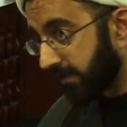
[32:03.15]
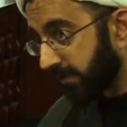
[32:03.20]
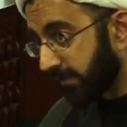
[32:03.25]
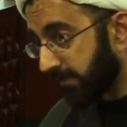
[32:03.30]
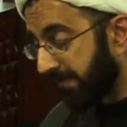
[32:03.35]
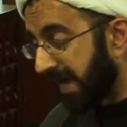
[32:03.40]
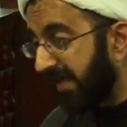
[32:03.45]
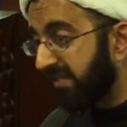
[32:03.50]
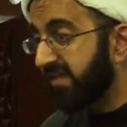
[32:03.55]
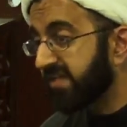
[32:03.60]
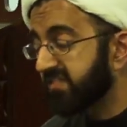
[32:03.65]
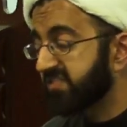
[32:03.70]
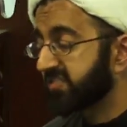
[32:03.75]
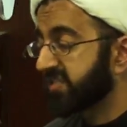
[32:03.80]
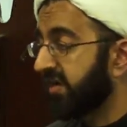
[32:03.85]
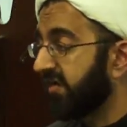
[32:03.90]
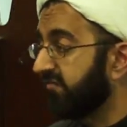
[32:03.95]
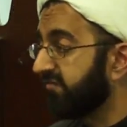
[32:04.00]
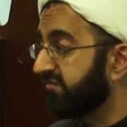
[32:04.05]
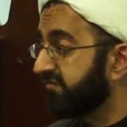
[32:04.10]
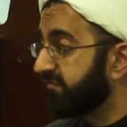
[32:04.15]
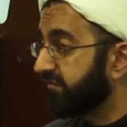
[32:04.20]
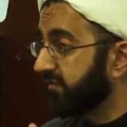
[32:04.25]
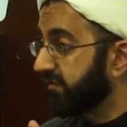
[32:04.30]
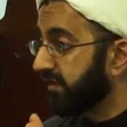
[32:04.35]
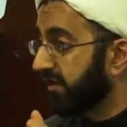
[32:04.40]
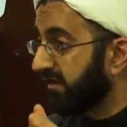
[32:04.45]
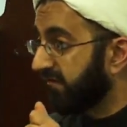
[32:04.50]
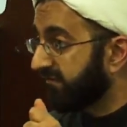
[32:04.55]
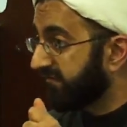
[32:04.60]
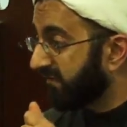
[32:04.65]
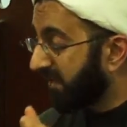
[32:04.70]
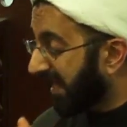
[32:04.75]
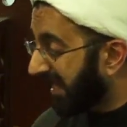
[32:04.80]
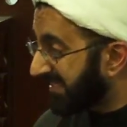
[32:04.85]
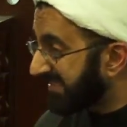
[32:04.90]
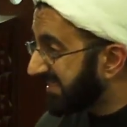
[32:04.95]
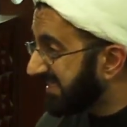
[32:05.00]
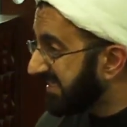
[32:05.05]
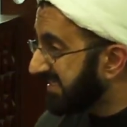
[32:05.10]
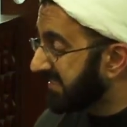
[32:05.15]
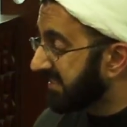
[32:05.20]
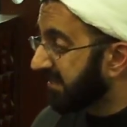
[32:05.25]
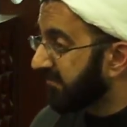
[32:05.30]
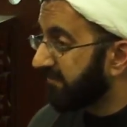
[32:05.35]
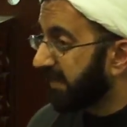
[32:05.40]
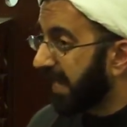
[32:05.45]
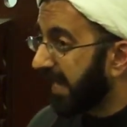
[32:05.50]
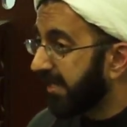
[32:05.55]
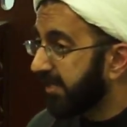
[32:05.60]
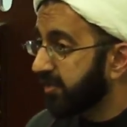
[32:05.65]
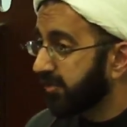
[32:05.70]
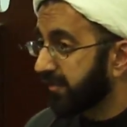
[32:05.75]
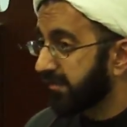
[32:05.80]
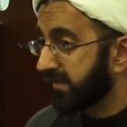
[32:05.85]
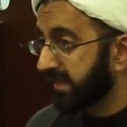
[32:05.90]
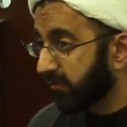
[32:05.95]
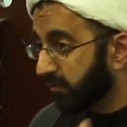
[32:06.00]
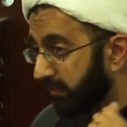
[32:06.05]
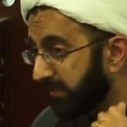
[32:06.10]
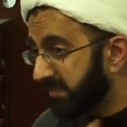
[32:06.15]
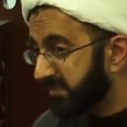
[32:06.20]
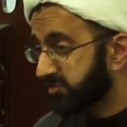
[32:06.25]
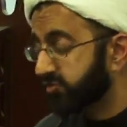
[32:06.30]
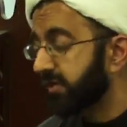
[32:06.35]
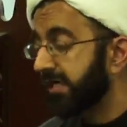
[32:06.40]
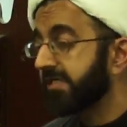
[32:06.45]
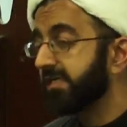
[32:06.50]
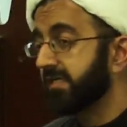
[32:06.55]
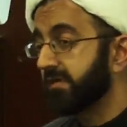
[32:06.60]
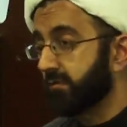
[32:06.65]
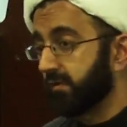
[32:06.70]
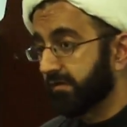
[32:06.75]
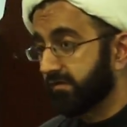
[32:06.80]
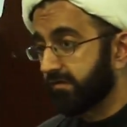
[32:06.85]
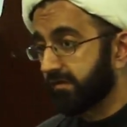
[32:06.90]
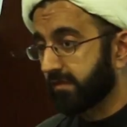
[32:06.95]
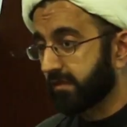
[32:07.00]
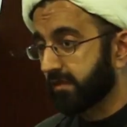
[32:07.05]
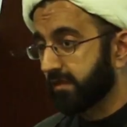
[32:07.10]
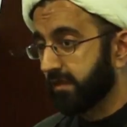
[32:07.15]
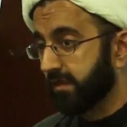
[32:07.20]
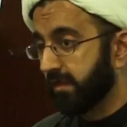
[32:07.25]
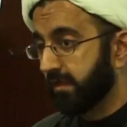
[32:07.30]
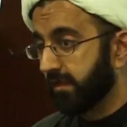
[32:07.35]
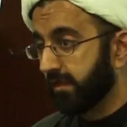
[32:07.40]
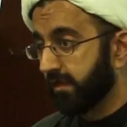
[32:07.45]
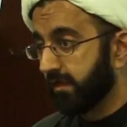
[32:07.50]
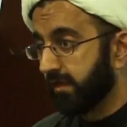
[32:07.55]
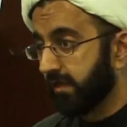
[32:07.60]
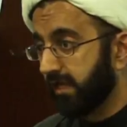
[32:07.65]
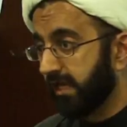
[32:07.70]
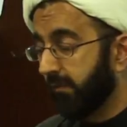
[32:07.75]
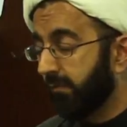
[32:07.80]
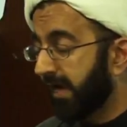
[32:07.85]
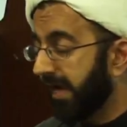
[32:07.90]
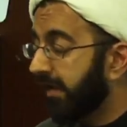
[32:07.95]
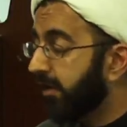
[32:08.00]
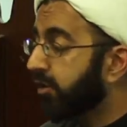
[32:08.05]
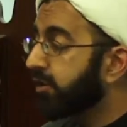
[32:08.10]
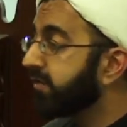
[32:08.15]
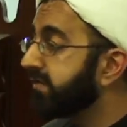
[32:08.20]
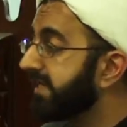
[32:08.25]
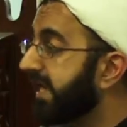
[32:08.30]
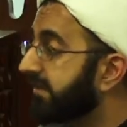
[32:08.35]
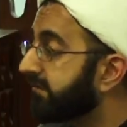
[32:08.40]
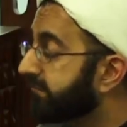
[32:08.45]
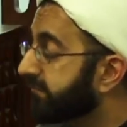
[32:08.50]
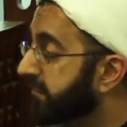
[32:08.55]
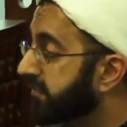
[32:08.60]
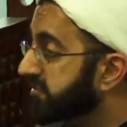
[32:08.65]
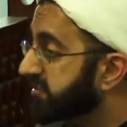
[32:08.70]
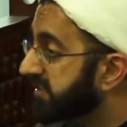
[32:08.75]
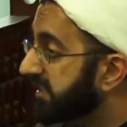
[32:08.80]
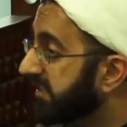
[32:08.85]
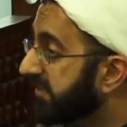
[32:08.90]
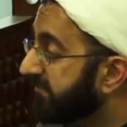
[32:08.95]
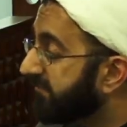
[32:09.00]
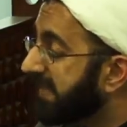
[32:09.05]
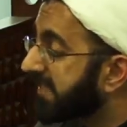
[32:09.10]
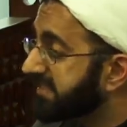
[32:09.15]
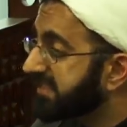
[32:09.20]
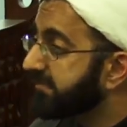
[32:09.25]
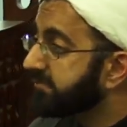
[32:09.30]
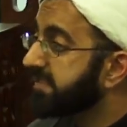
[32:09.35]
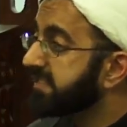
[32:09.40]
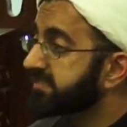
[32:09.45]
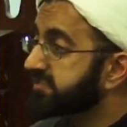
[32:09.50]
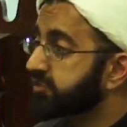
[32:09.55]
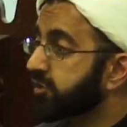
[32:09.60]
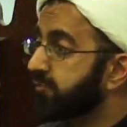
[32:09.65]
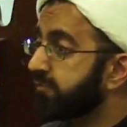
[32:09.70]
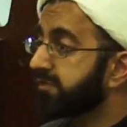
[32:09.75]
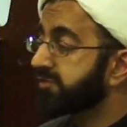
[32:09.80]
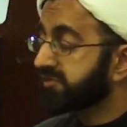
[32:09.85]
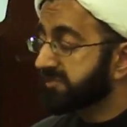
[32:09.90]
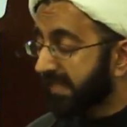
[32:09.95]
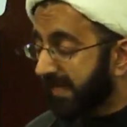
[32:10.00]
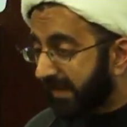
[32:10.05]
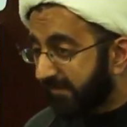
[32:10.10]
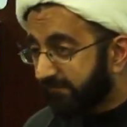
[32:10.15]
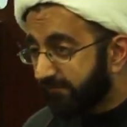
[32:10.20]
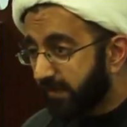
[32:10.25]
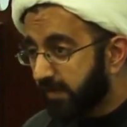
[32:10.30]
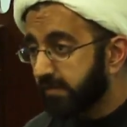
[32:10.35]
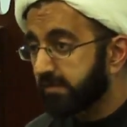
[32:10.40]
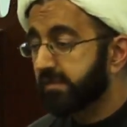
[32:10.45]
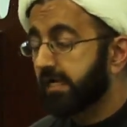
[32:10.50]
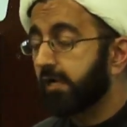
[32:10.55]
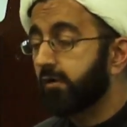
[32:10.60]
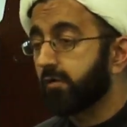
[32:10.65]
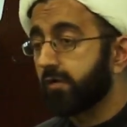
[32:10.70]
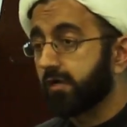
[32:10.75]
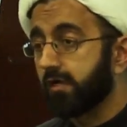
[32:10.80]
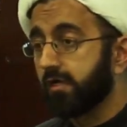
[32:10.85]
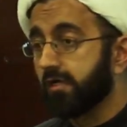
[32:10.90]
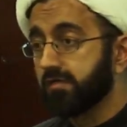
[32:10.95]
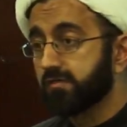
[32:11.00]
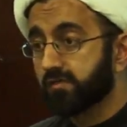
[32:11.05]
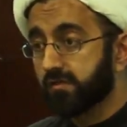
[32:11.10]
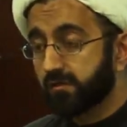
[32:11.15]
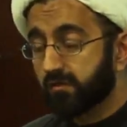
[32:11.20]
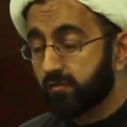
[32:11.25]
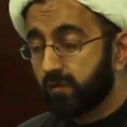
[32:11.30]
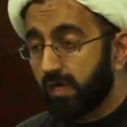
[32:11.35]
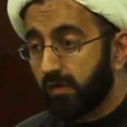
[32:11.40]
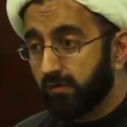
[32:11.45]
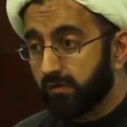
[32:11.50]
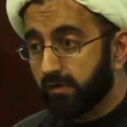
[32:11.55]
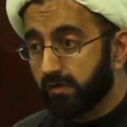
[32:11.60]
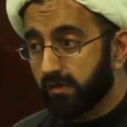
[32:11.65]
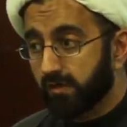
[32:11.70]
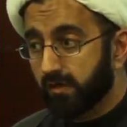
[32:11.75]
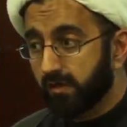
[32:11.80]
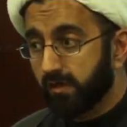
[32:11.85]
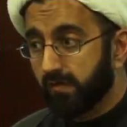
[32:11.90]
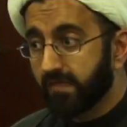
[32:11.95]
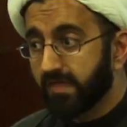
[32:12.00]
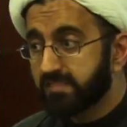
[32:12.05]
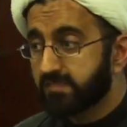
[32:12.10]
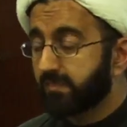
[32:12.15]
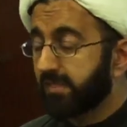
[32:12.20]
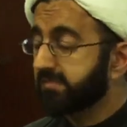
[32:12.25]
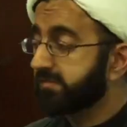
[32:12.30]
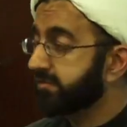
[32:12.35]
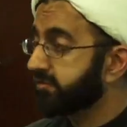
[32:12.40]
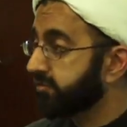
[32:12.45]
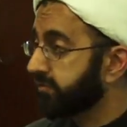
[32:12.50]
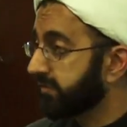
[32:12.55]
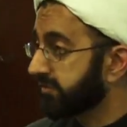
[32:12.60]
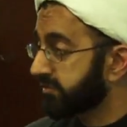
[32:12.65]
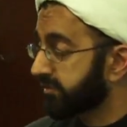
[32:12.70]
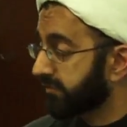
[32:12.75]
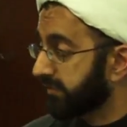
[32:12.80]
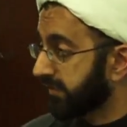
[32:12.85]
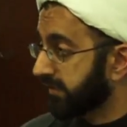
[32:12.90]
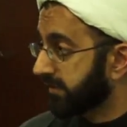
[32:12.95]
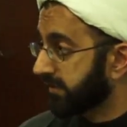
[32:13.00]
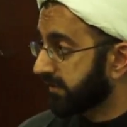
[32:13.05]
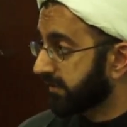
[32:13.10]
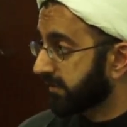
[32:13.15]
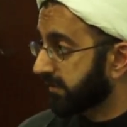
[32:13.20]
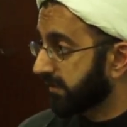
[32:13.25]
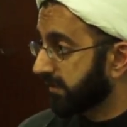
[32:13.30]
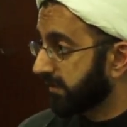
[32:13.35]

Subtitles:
mallets of hadid, of iron, they will be striking with. And when I heard that verse, it affected me so much that I fell down to the ground. And that's my situation right here.